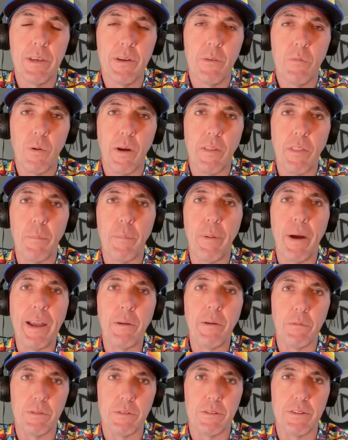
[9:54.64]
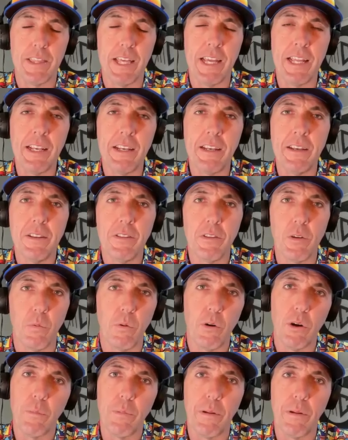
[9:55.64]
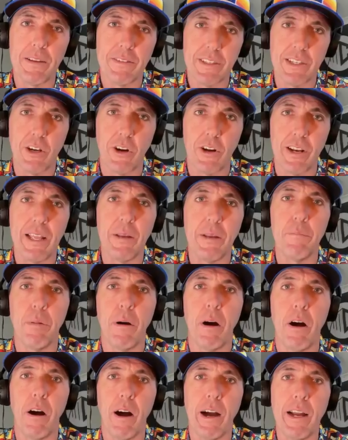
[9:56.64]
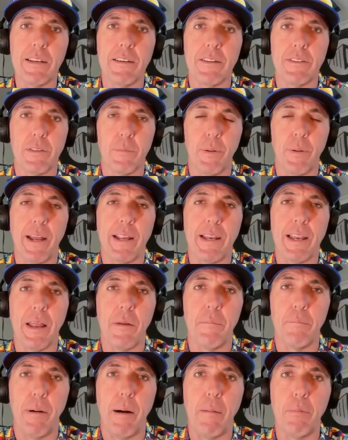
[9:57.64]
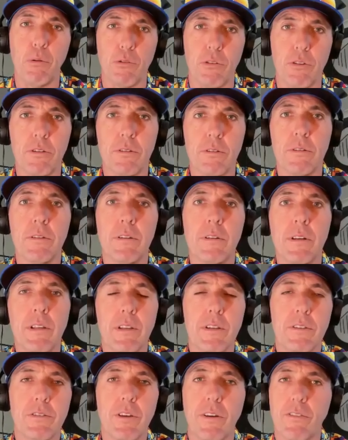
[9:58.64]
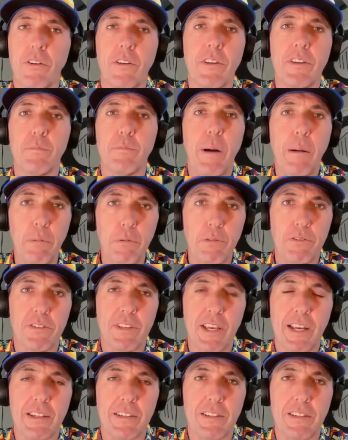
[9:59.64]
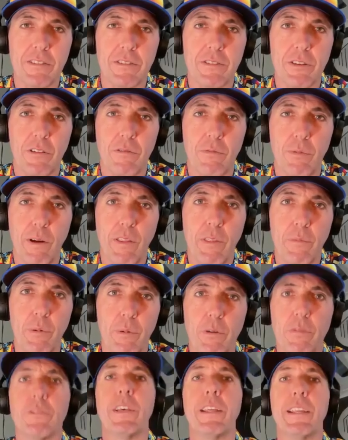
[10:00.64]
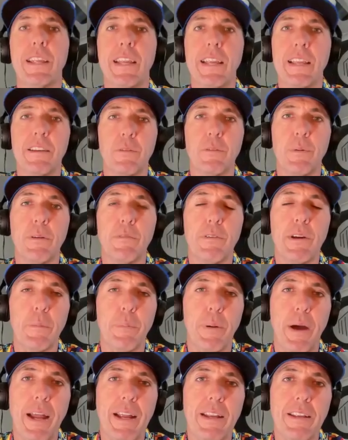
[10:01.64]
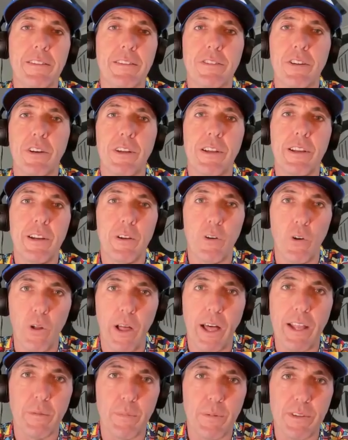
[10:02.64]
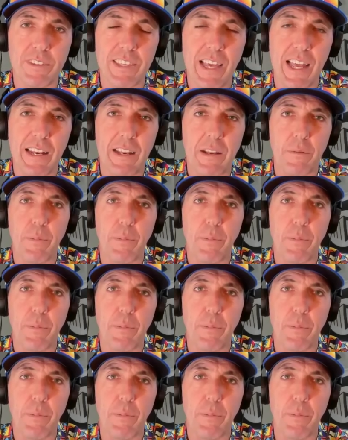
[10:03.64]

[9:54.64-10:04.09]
where the paint was thin, the water blasting got in behind the paint and bubbled. So I've got these bubbled sections of weatherboards that needed to be repainted. So it all had to be sanded